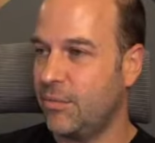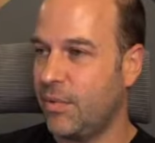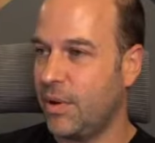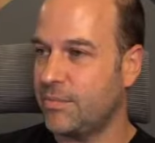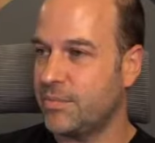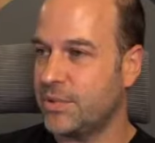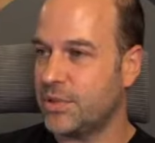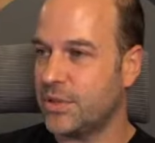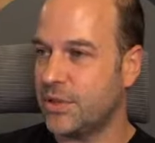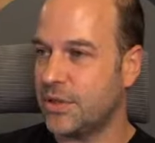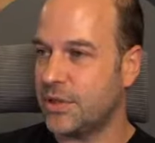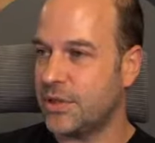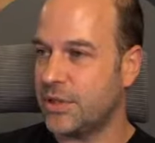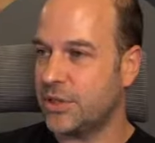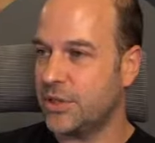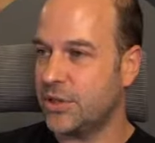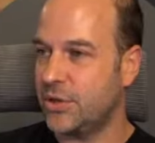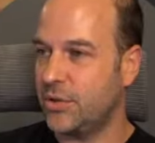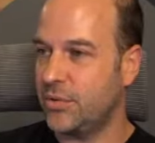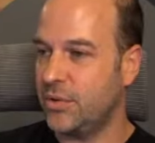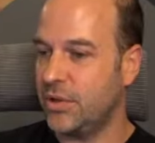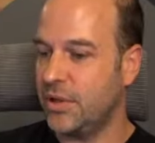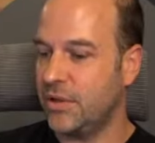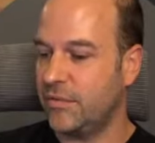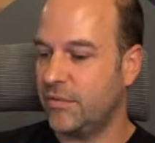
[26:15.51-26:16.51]
website
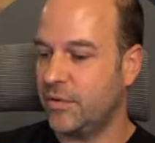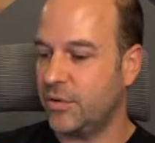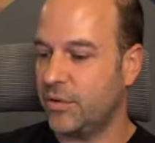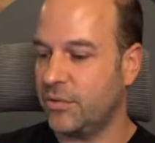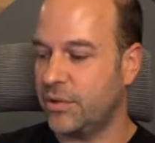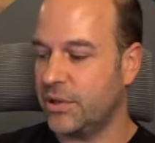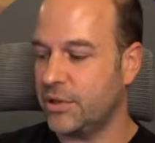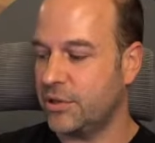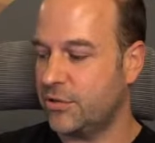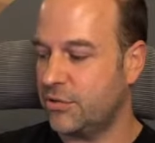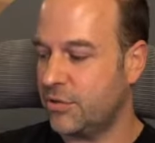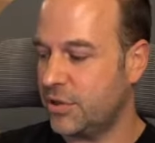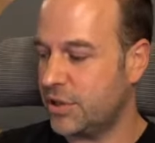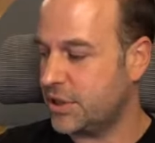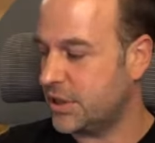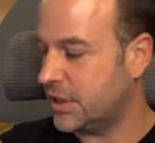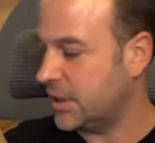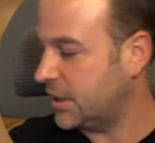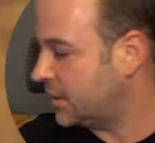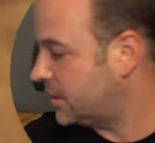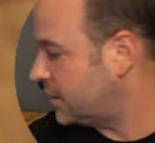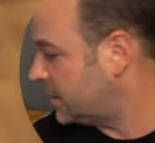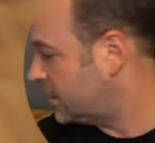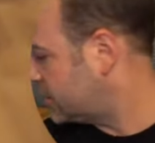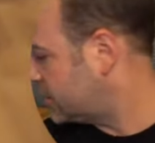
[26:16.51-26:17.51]
soon if you're interested